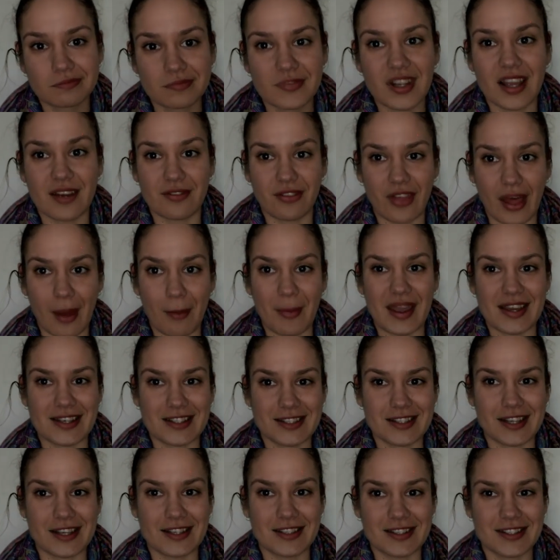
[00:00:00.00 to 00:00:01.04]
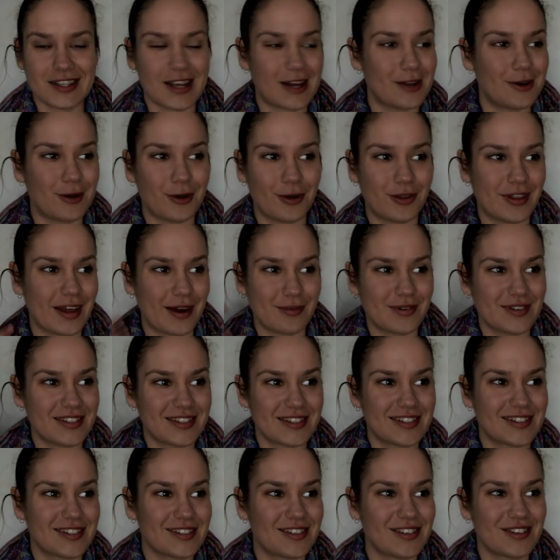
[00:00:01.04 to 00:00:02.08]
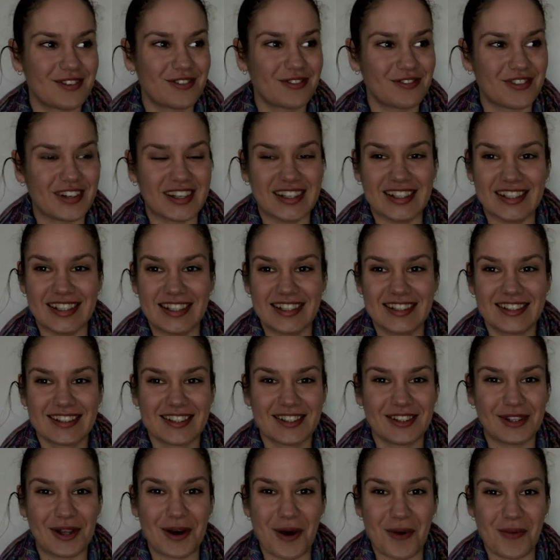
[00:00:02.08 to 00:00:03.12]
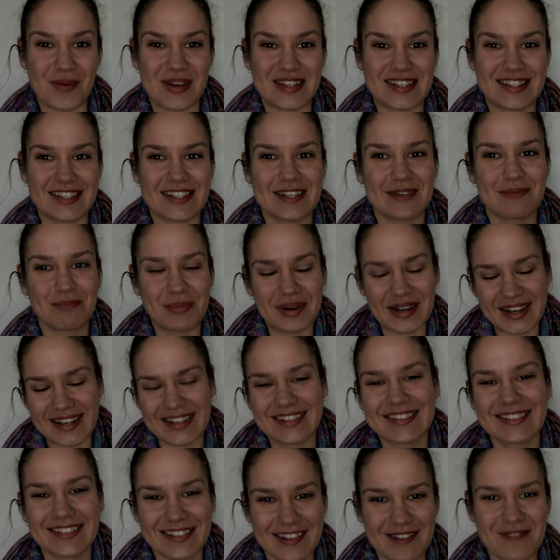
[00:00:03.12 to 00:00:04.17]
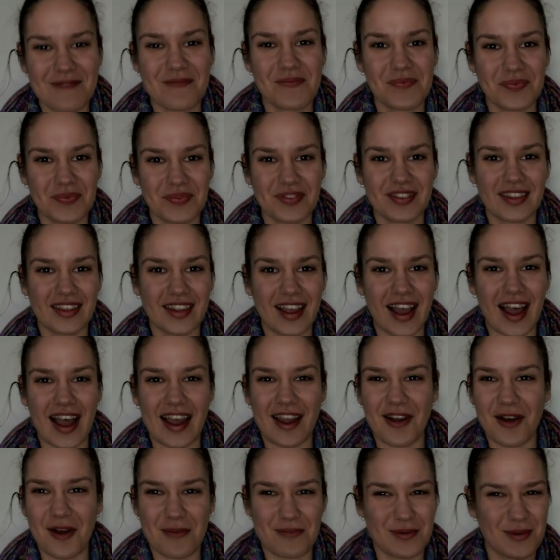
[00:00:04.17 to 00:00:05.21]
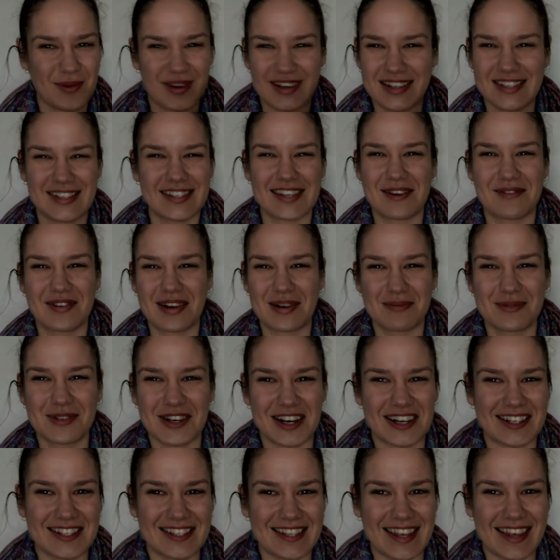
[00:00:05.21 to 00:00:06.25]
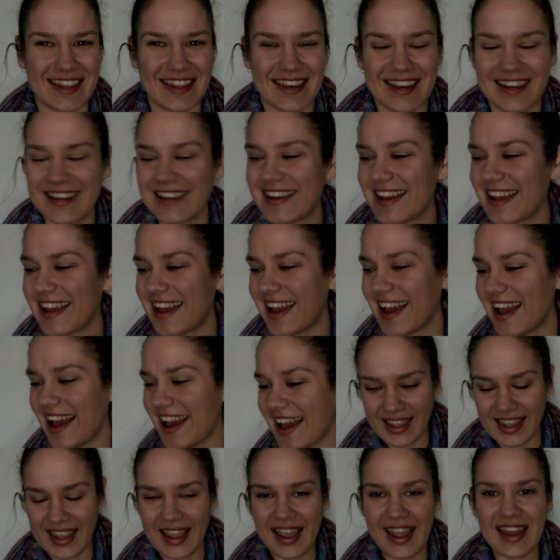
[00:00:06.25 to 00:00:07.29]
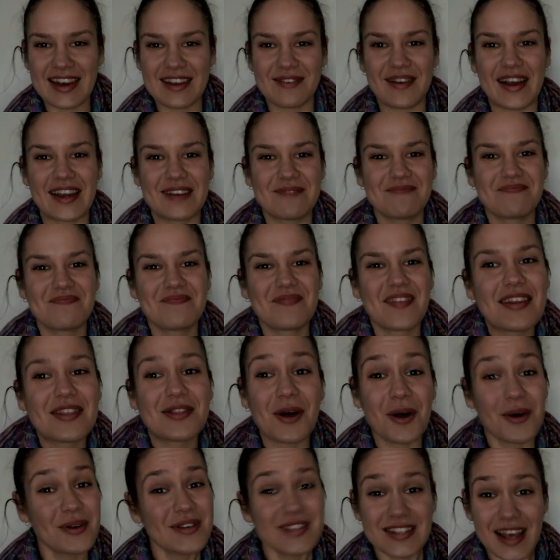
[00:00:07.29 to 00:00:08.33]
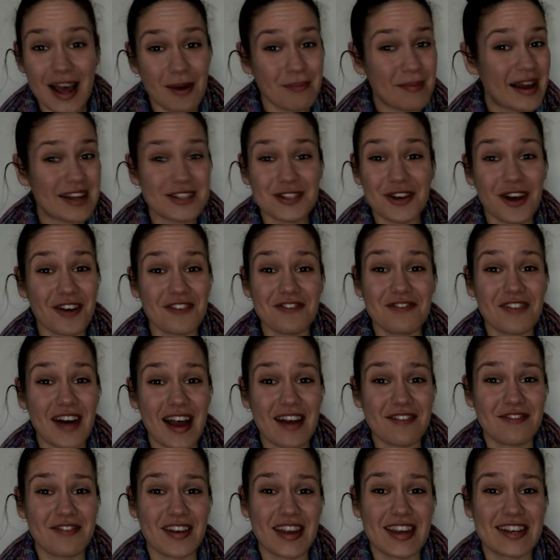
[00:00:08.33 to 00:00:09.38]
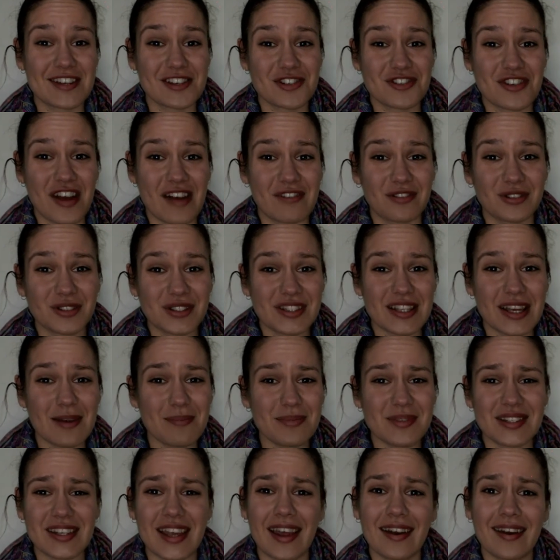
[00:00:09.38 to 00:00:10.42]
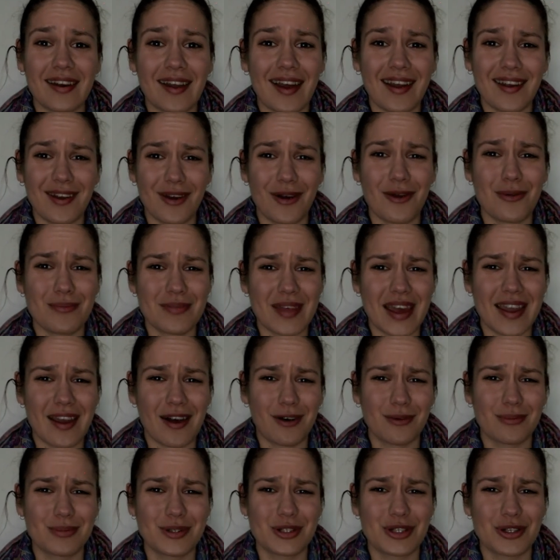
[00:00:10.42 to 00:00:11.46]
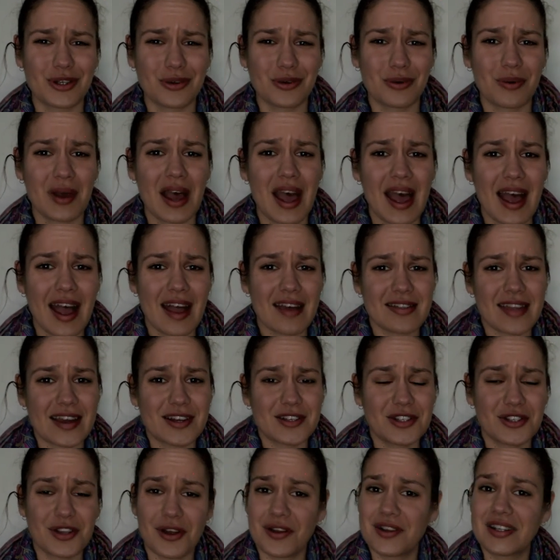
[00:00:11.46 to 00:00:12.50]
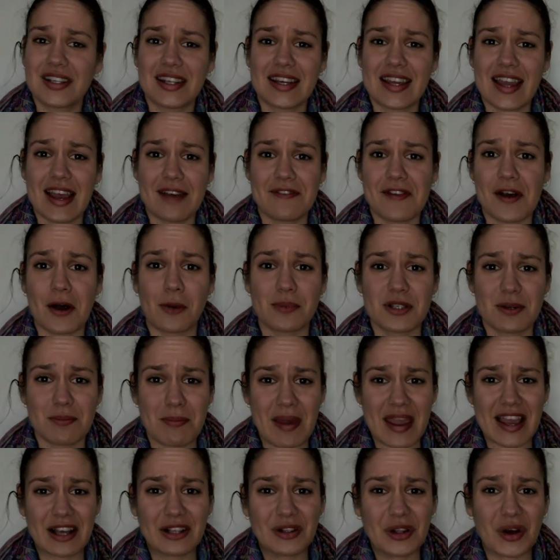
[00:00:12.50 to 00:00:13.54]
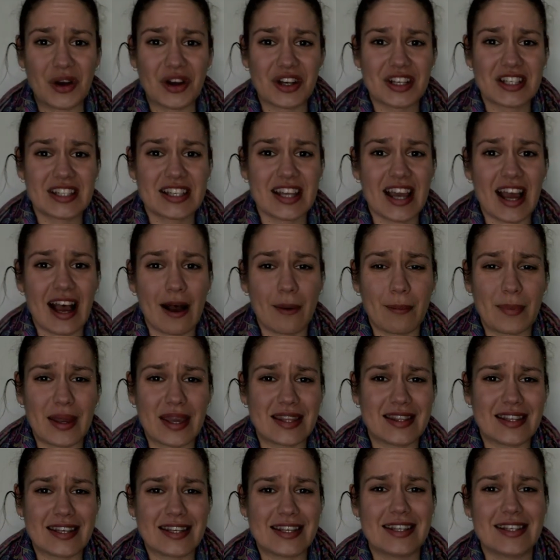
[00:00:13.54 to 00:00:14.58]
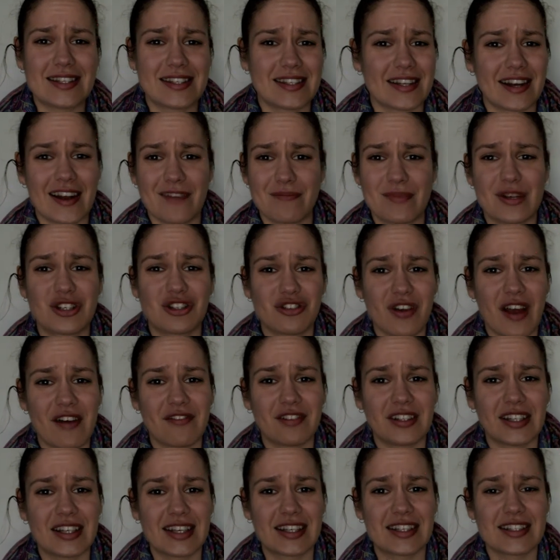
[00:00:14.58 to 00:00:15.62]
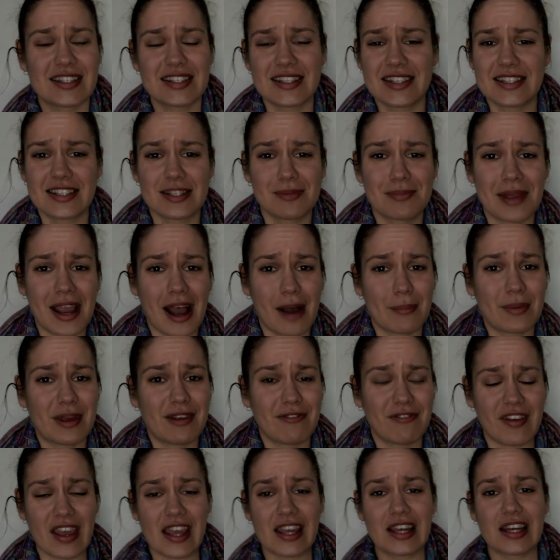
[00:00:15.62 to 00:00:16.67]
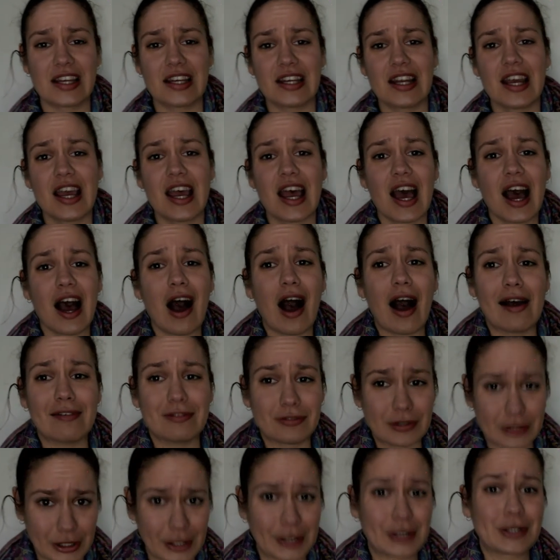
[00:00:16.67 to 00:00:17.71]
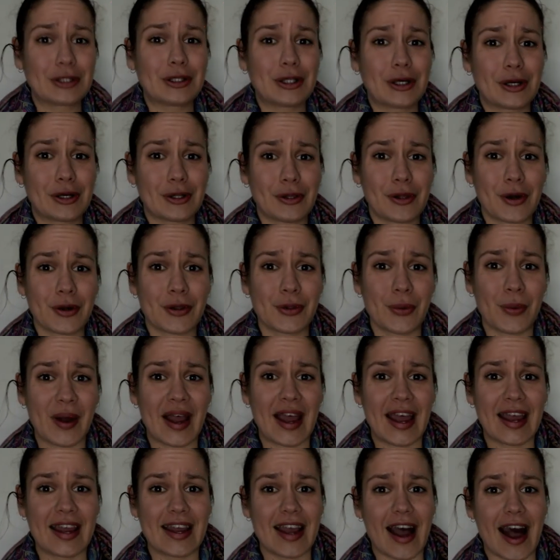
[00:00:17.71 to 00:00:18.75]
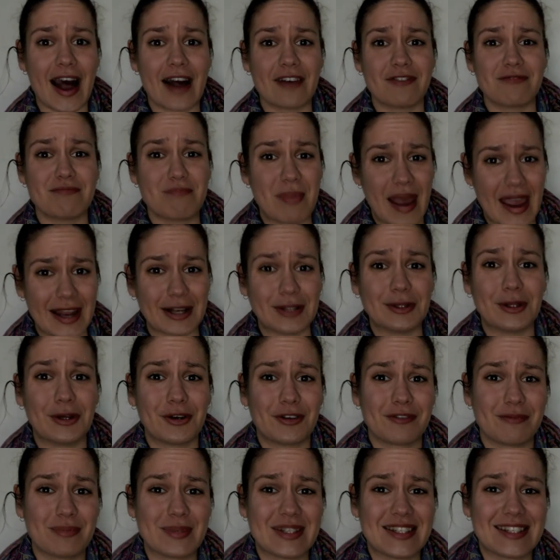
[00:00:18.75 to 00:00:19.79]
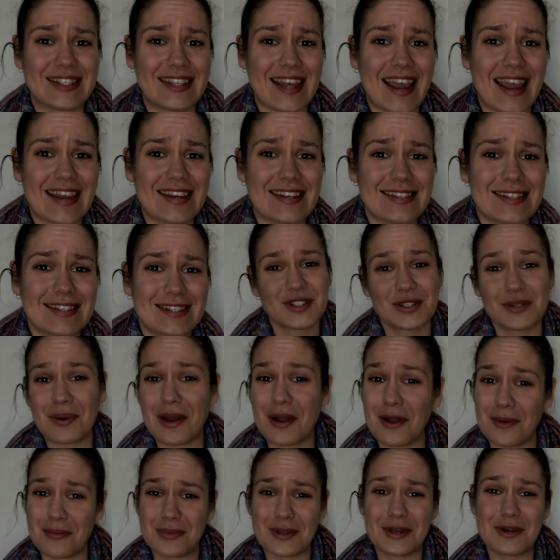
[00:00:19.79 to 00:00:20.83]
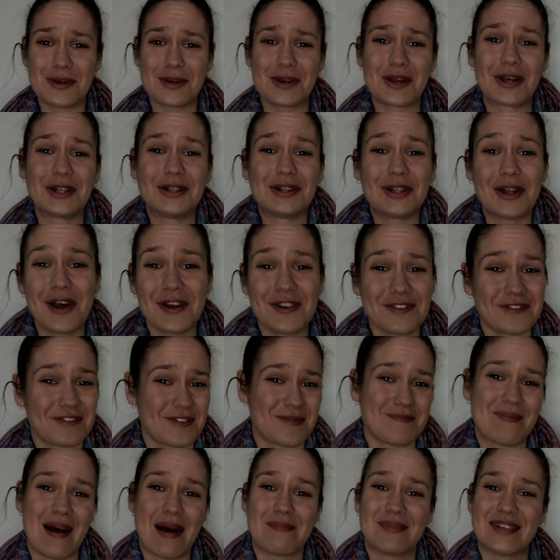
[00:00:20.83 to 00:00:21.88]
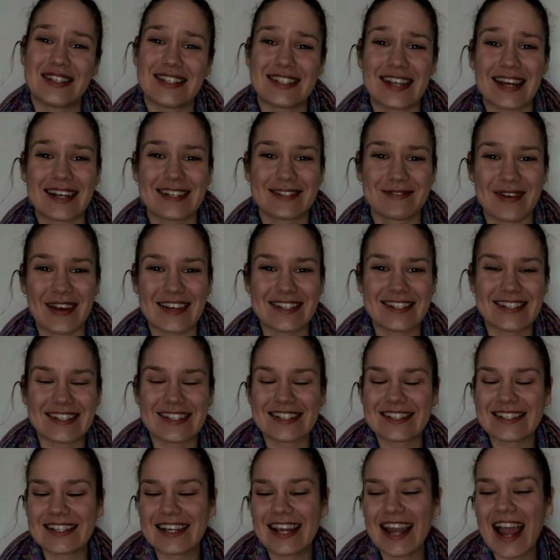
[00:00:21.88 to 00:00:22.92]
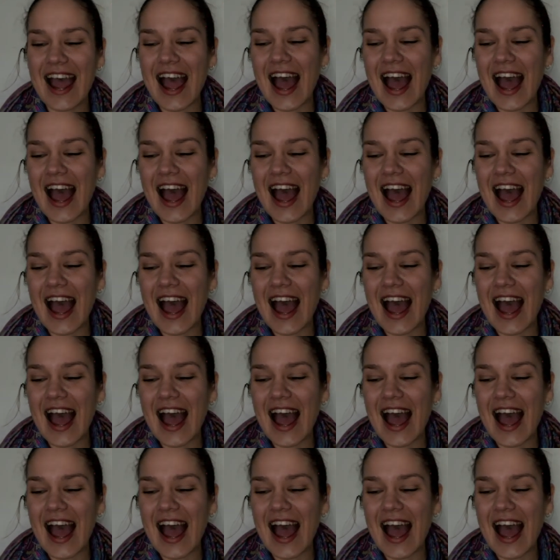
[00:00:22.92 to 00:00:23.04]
if that makes sense. I know that was really long-winded, but I hope you understand what I'm trying to say there. Anyway, those are my top 5 vegan travel tips, and I hope they helped you. They certainly have helped me a lot in the years that I've been traveling since becoming vegan. I've learned a lot along the way. I've made a lot of mistakes, so I hope that you can learn from my mistakes, basically.